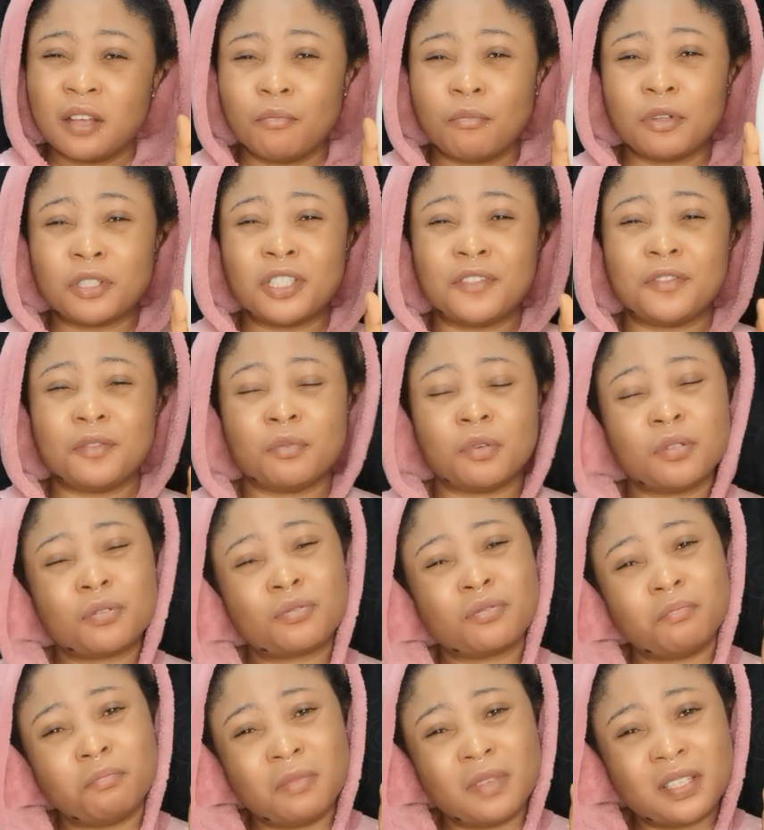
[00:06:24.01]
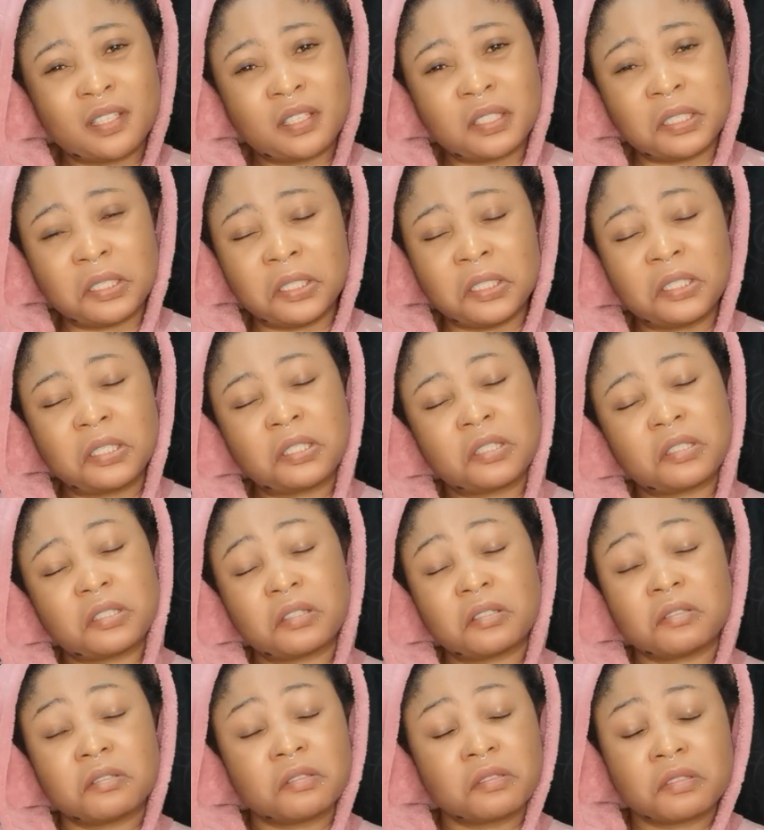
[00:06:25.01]
But if you want to mix it,
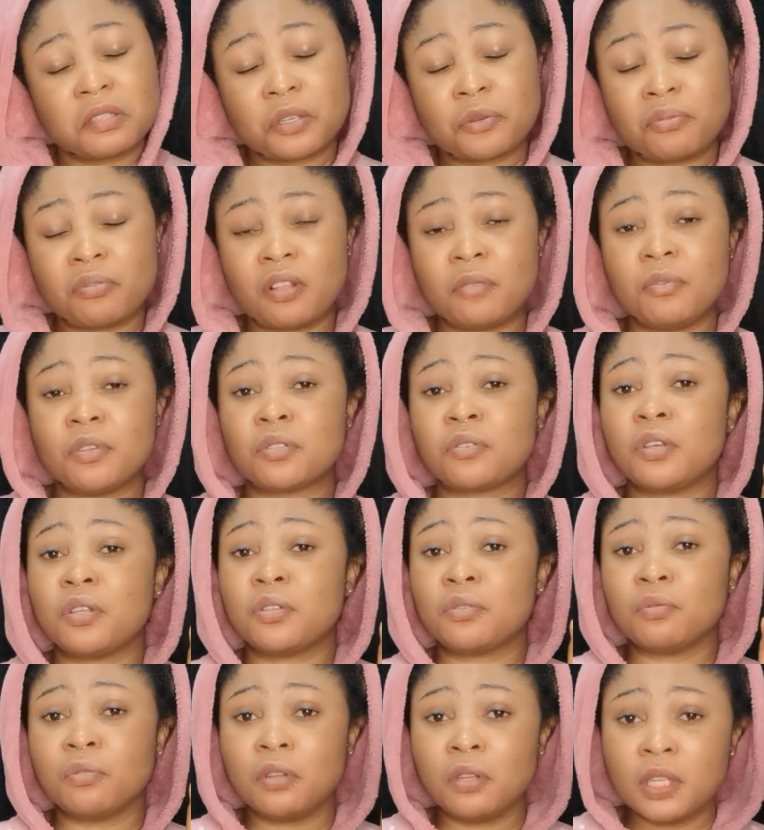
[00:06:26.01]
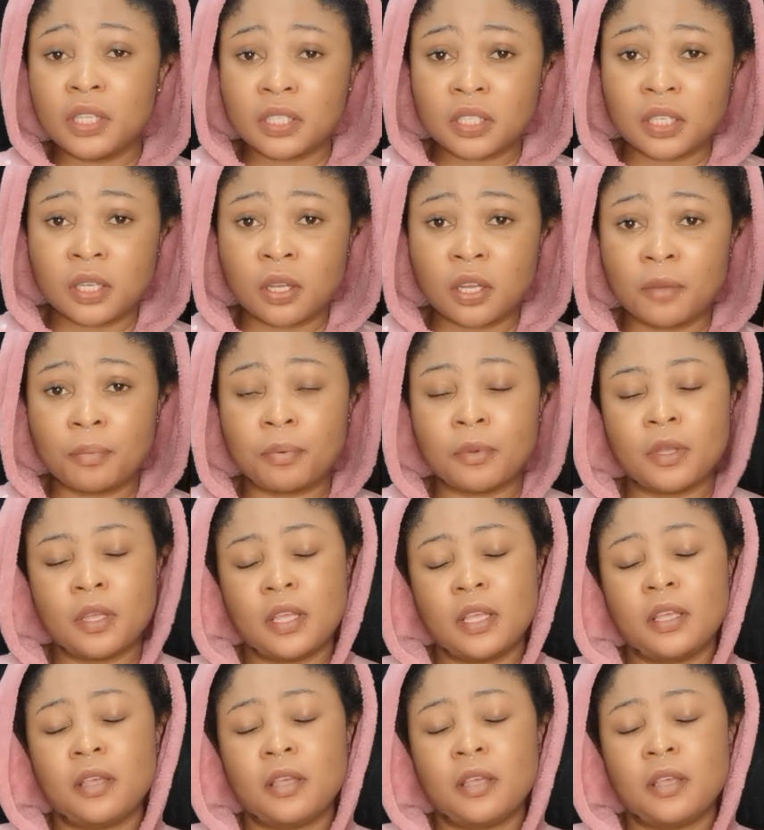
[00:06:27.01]
the cream is going to loosen up.